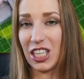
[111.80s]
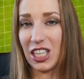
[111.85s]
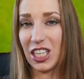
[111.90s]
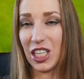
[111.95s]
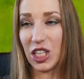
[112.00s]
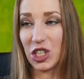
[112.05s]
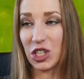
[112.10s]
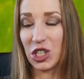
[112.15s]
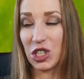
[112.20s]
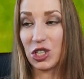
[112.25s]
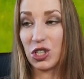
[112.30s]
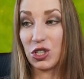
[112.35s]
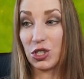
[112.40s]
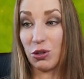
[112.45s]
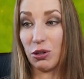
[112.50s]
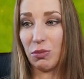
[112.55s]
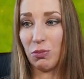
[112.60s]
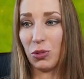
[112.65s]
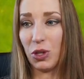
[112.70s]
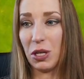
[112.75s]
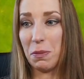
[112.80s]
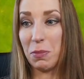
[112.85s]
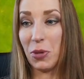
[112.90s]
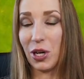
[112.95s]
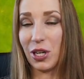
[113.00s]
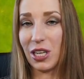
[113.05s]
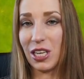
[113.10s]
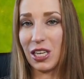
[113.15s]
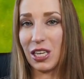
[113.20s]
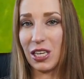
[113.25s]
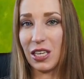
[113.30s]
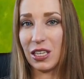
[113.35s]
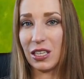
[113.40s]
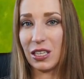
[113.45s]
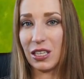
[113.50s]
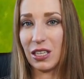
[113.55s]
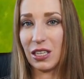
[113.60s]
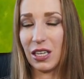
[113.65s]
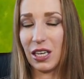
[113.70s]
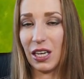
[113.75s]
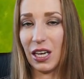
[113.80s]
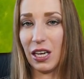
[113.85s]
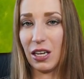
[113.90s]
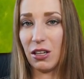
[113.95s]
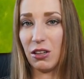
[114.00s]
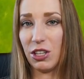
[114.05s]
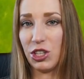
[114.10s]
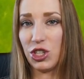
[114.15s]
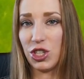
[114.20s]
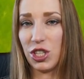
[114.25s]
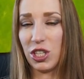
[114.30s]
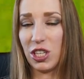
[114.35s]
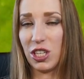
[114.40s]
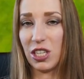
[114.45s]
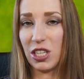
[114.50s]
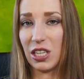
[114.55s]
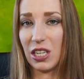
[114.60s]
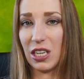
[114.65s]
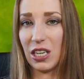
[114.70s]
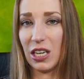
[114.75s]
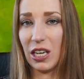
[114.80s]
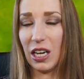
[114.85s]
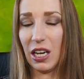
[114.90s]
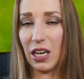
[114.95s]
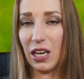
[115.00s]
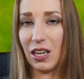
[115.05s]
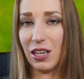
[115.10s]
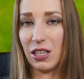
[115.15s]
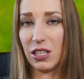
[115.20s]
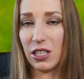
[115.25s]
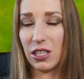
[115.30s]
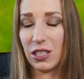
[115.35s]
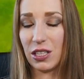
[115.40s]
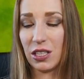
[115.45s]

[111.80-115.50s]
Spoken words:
extremely buggy and glitchy and